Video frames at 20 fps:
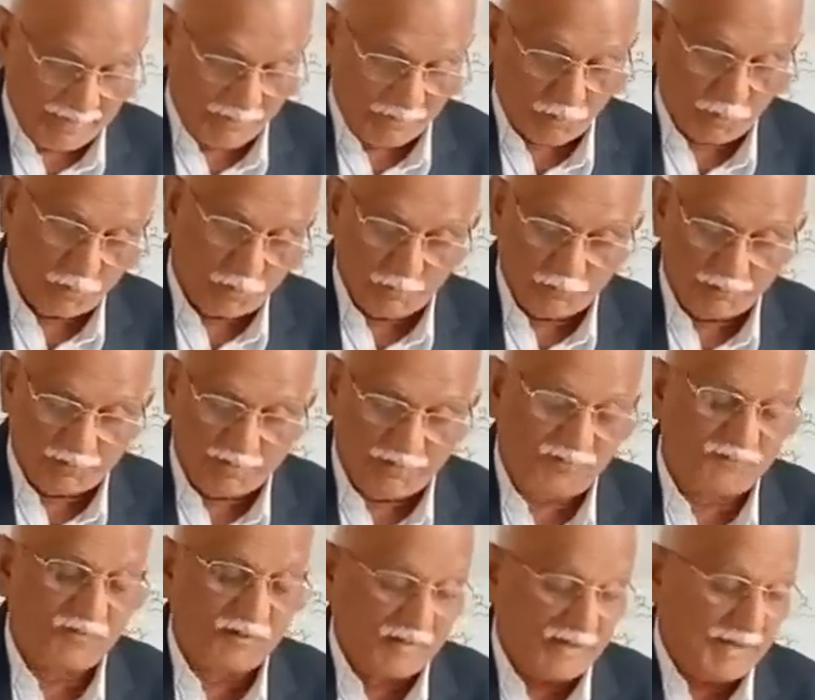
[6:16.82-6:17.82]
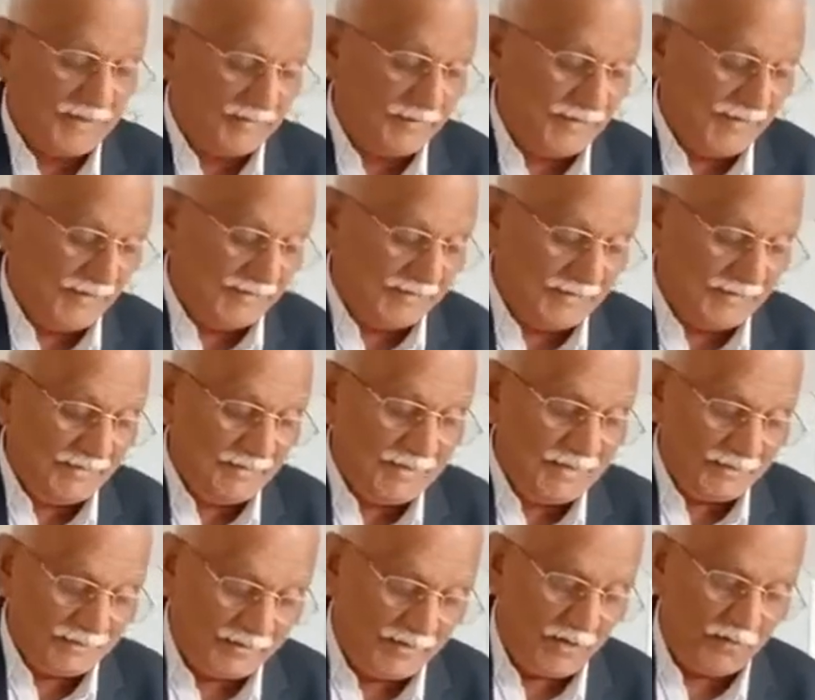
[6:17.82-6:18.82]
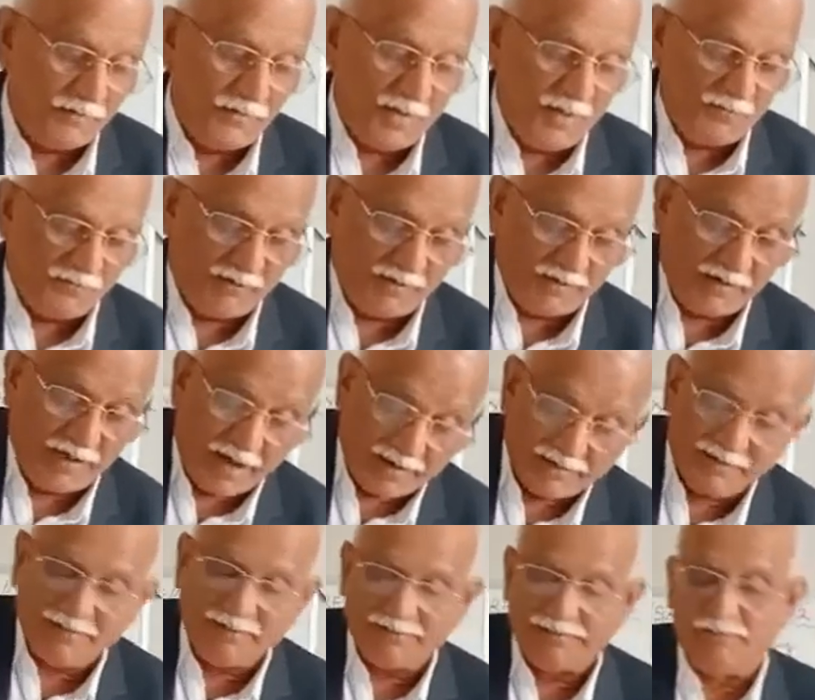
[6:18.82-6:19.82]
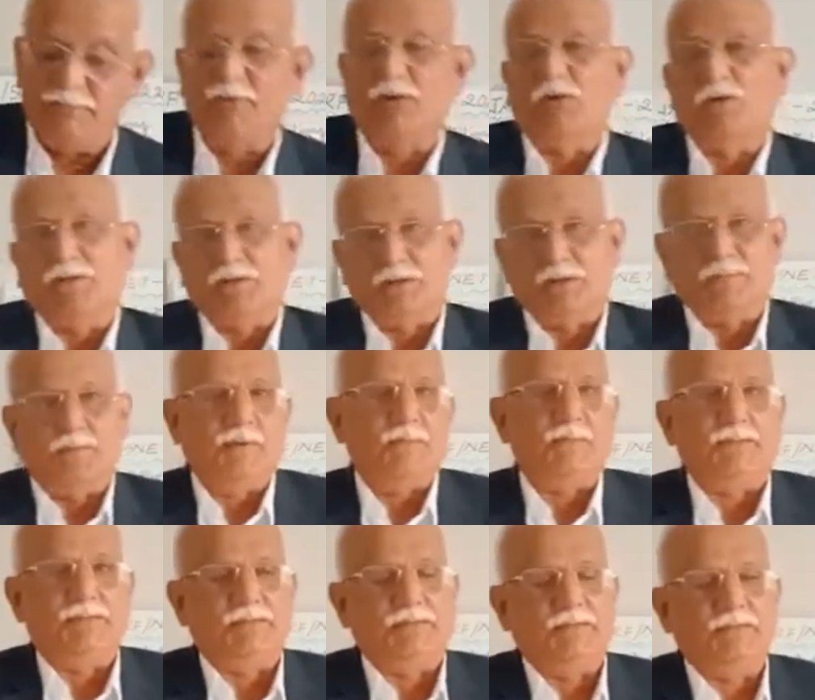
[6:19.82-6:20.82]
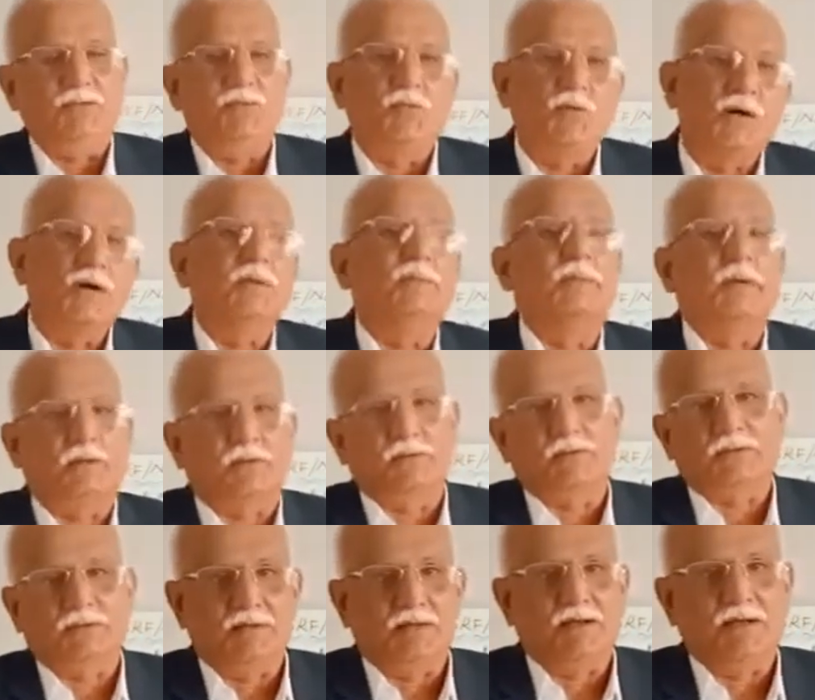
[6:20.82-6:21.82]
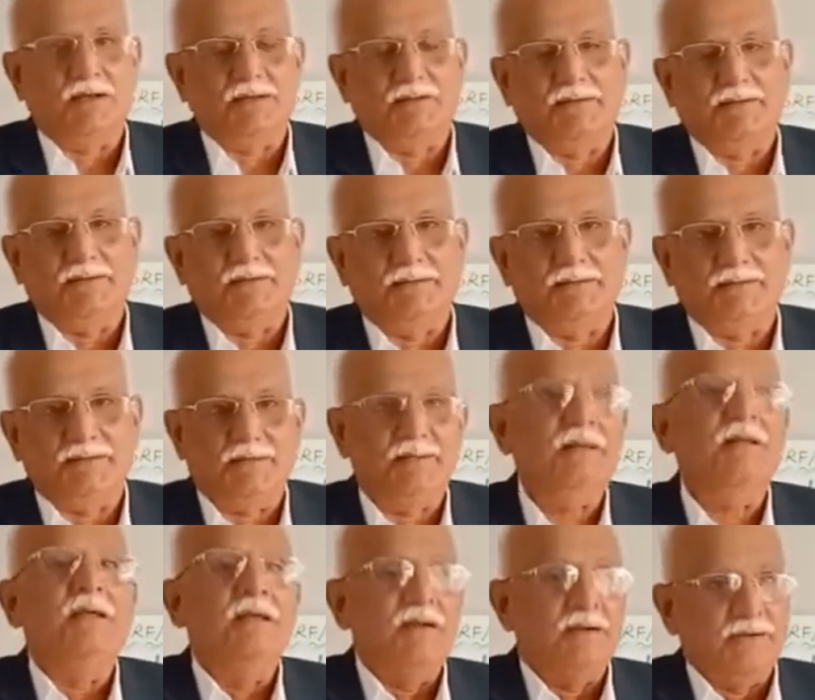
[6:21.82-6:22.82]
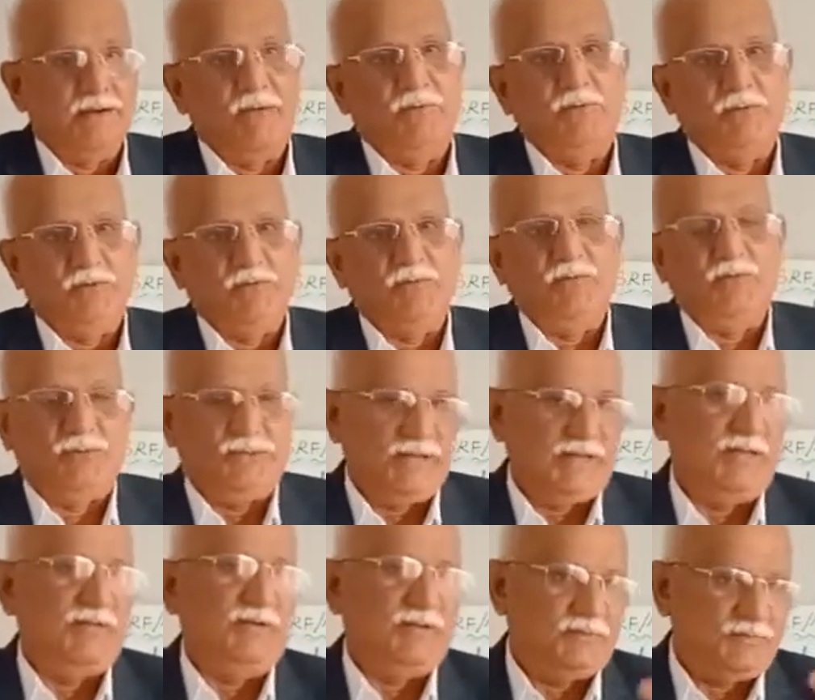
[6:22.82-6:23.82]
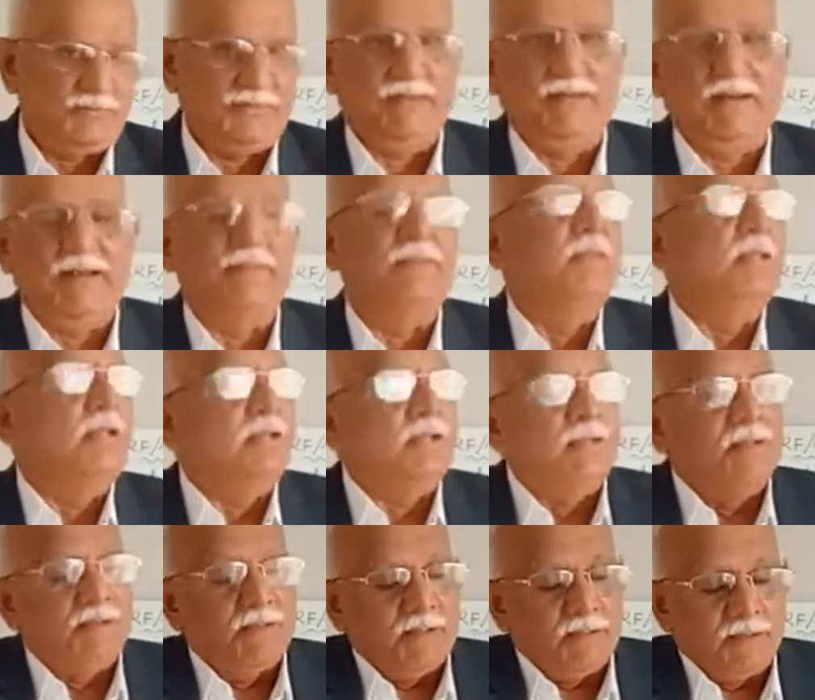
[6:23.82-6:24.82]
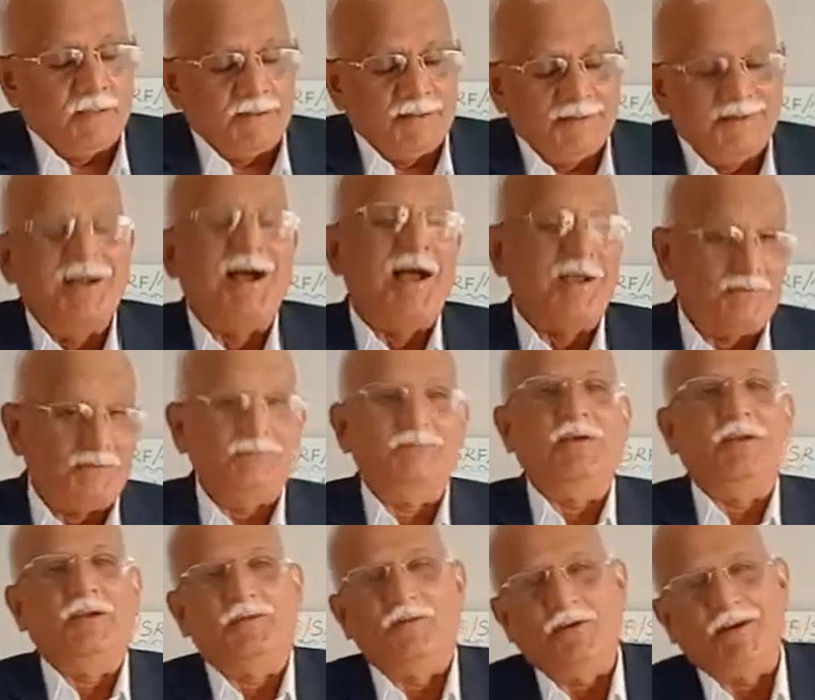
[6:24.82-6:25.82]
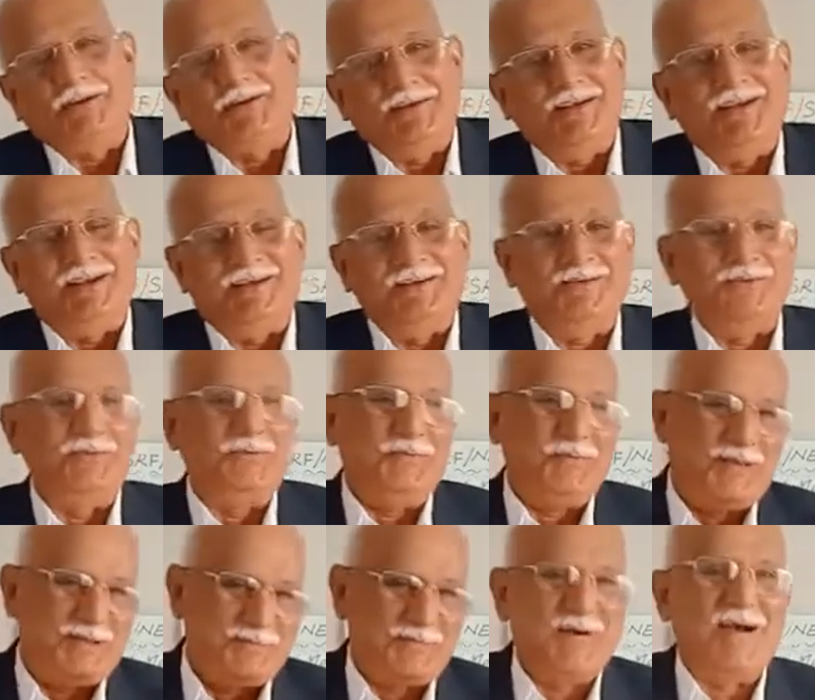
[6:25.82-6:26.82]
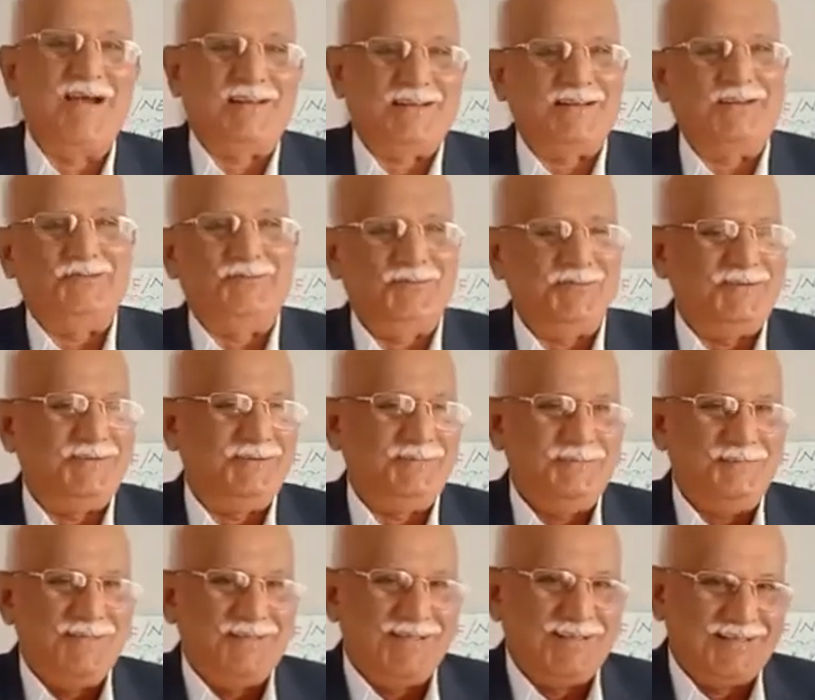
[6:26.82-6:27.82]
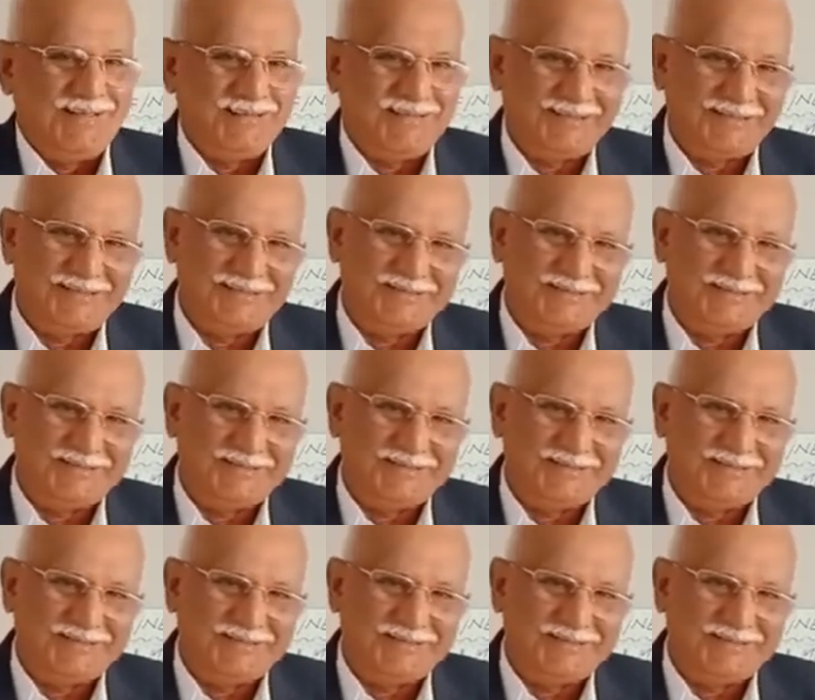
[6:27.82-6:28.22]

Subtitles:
groups of climate. Now, for agricultural meteorological purposes, the World Meteorological Organization, WMO, Geneva, Switzerland. I was very fortunate to be a part of that